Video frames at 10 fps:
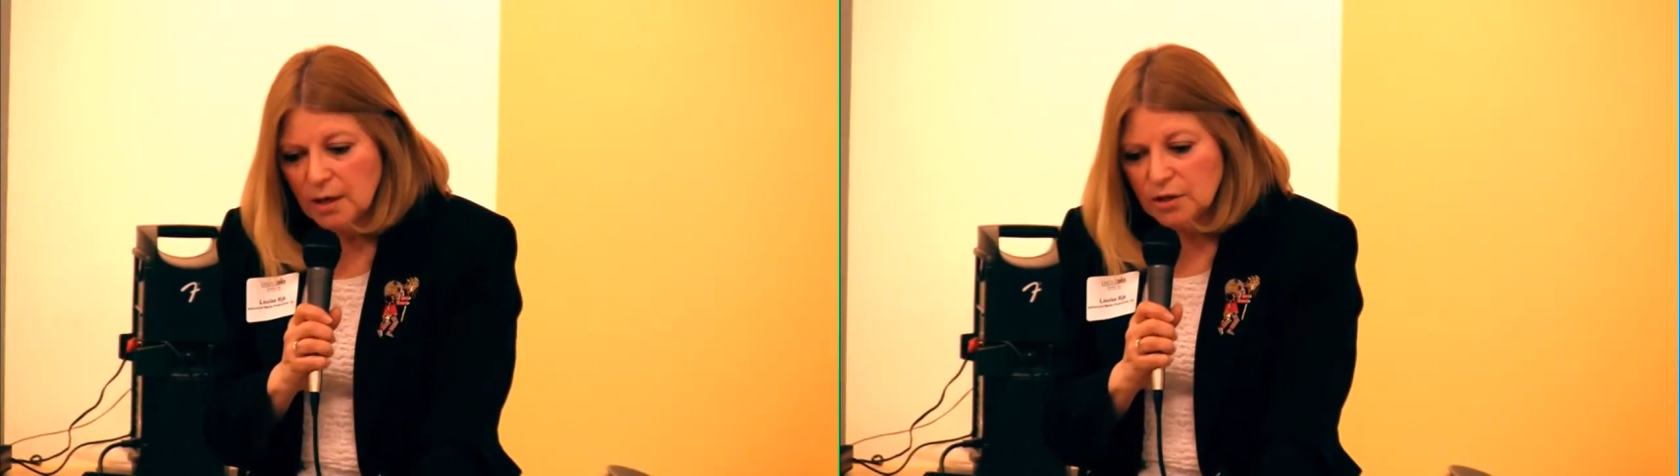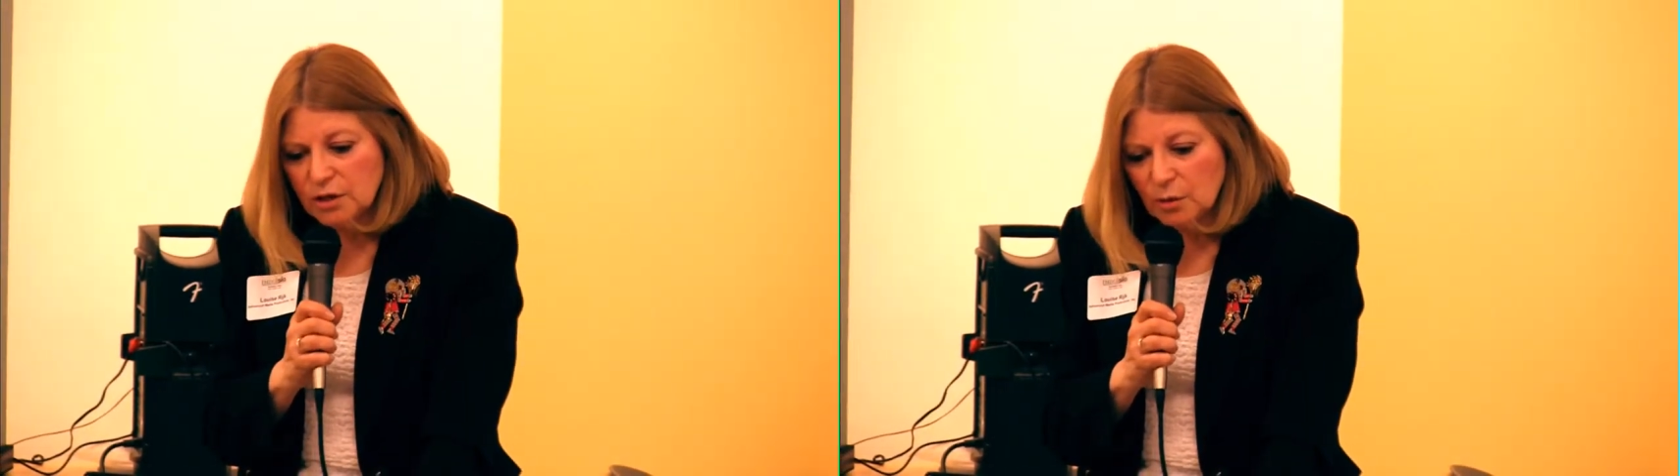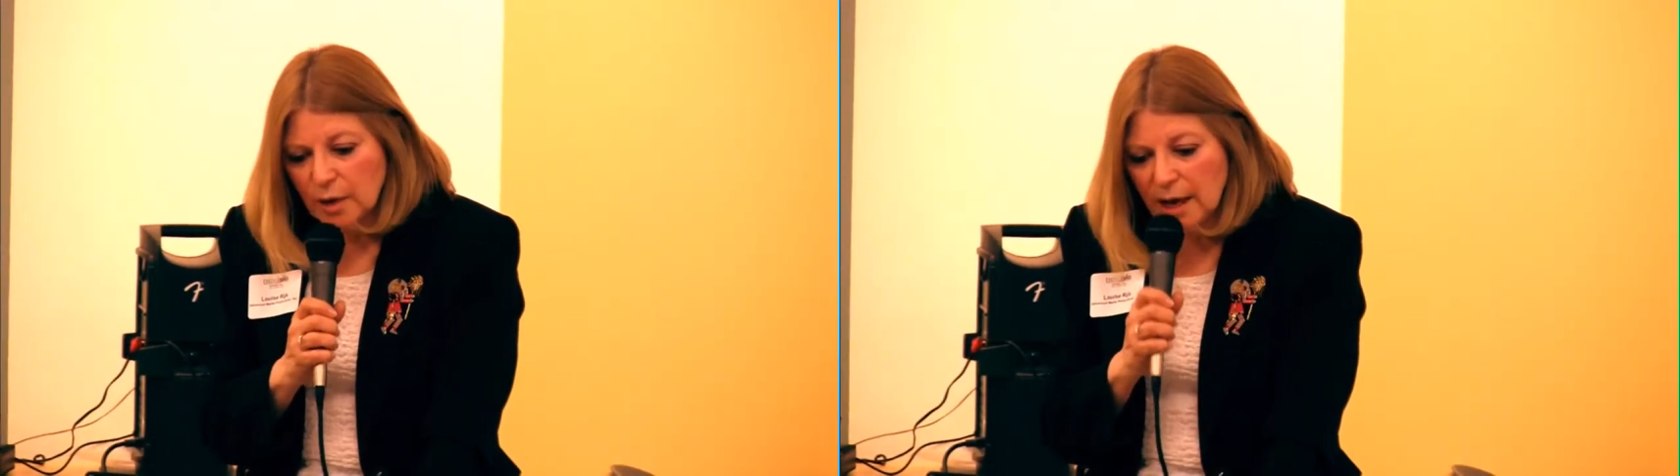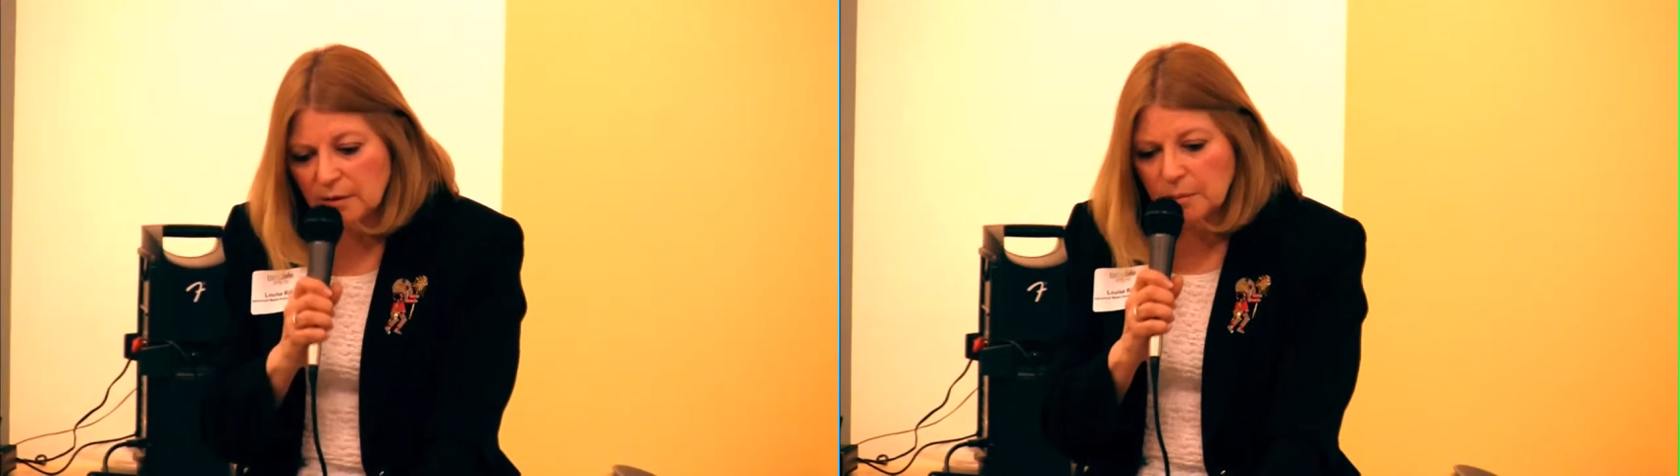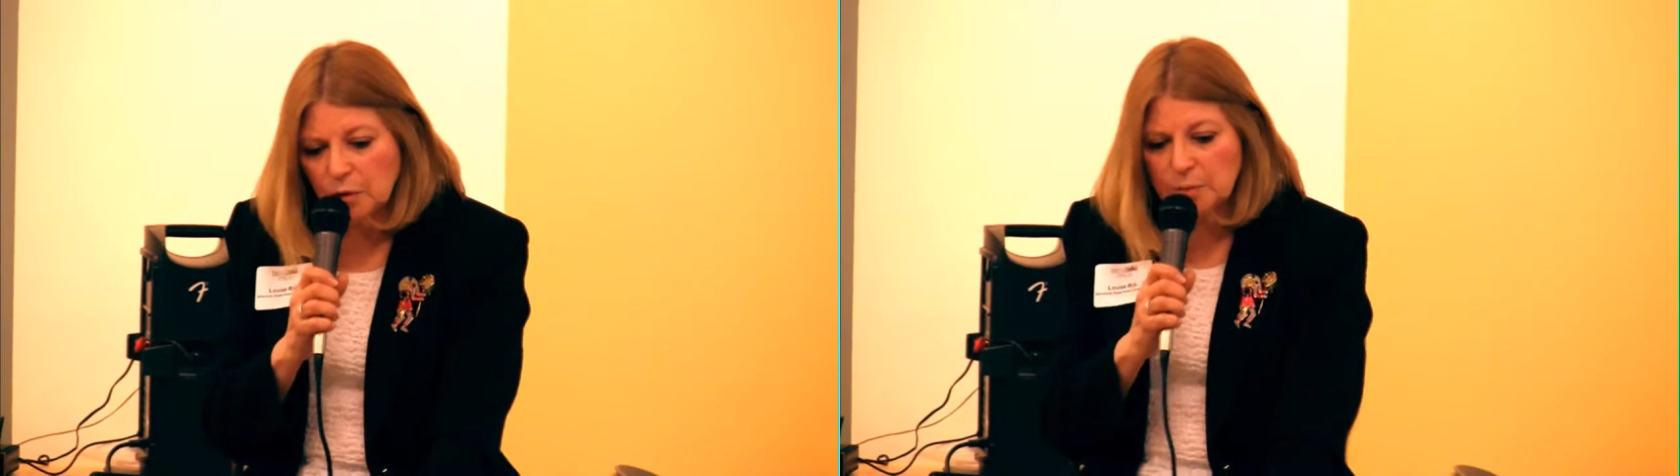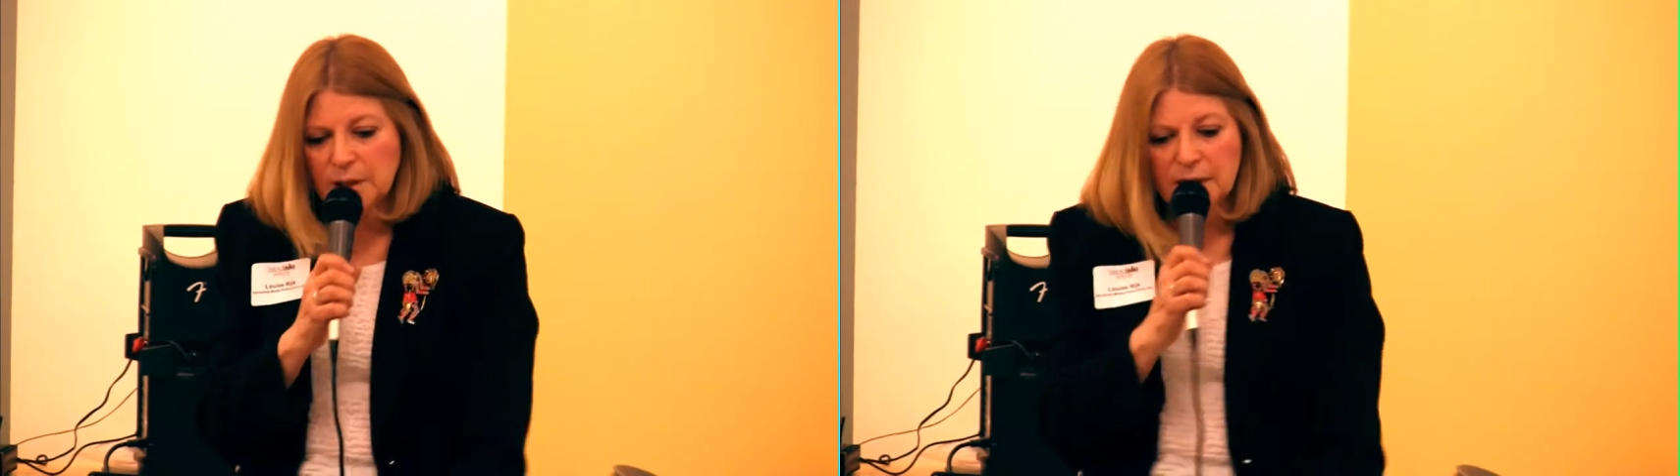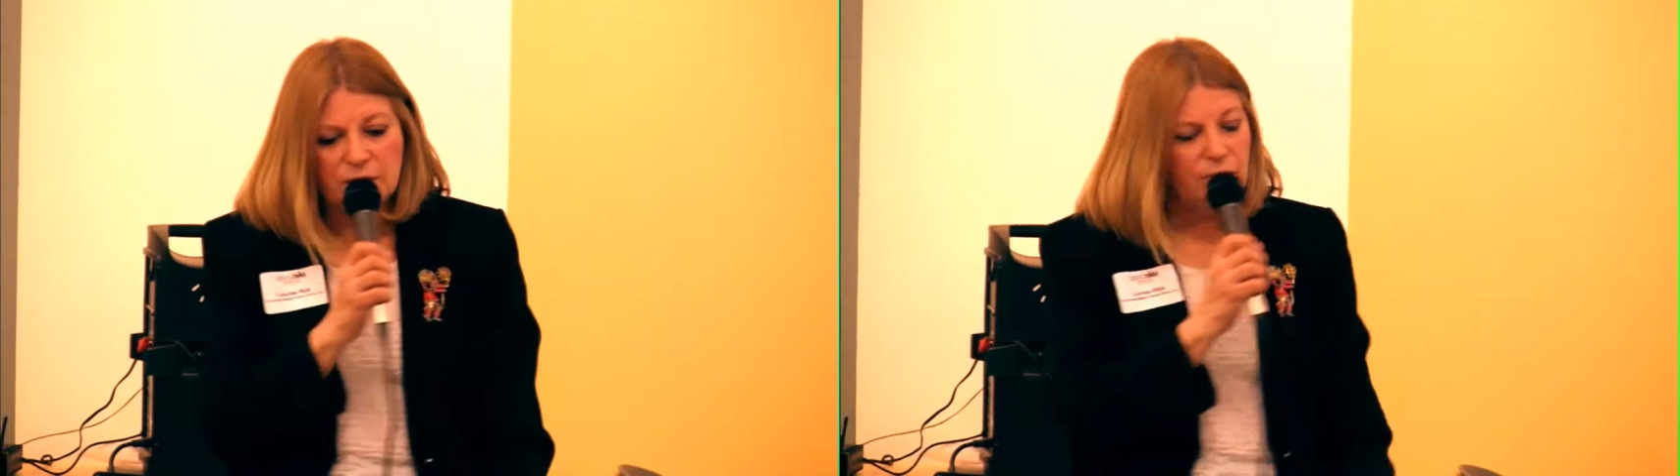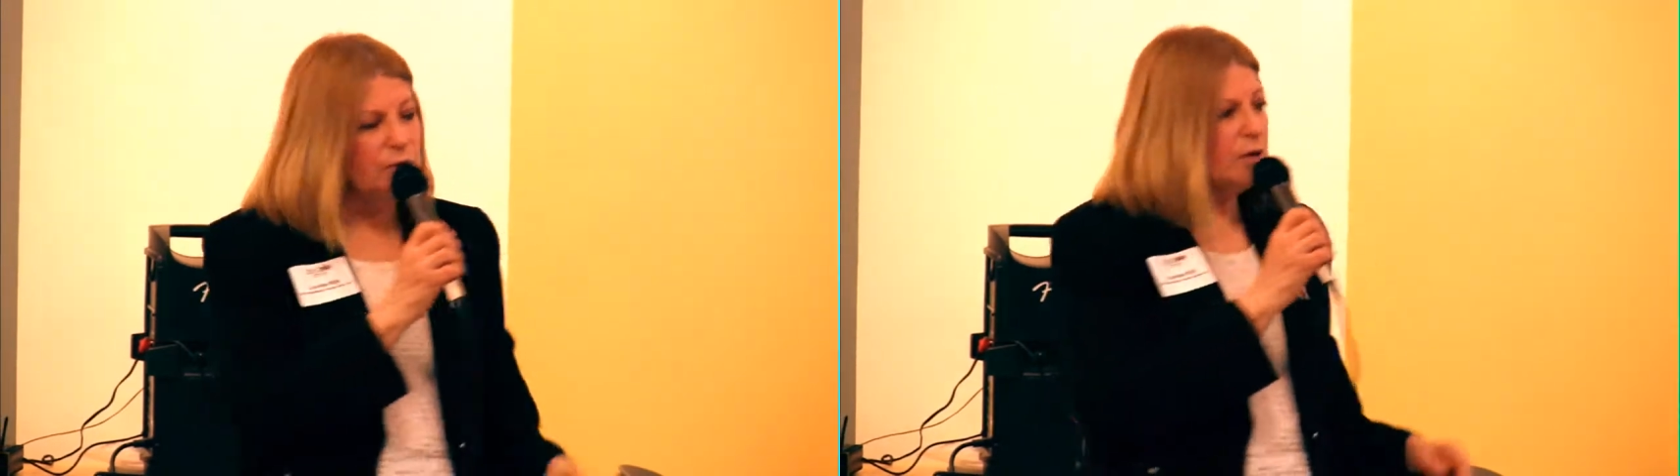So how to
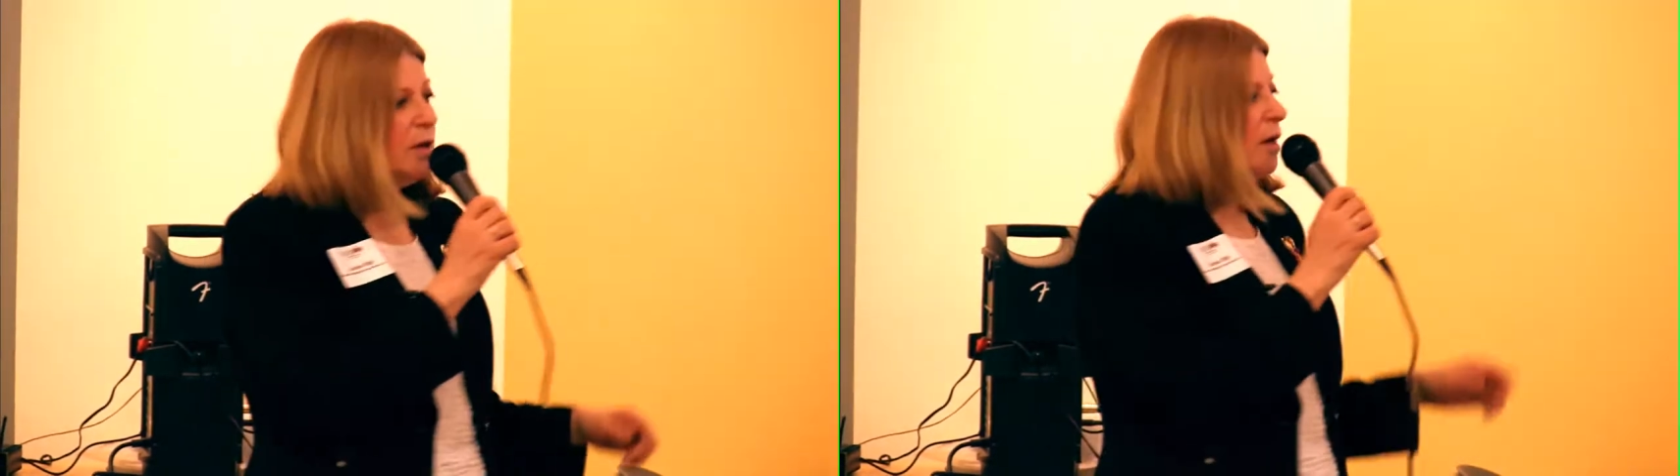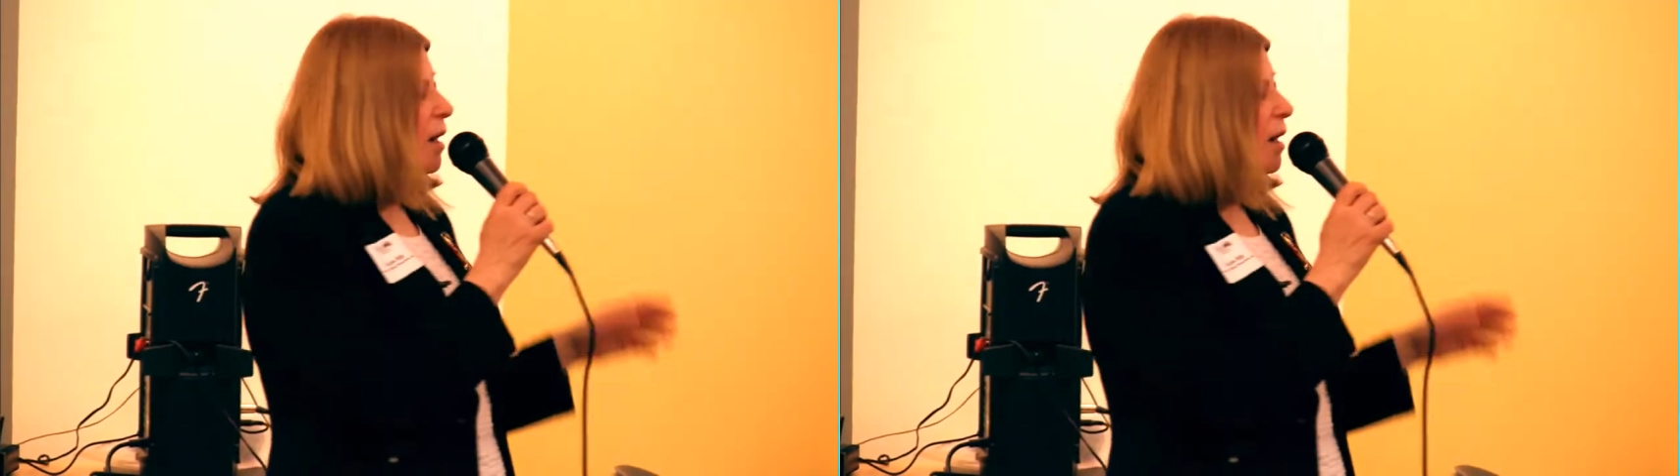mobilize for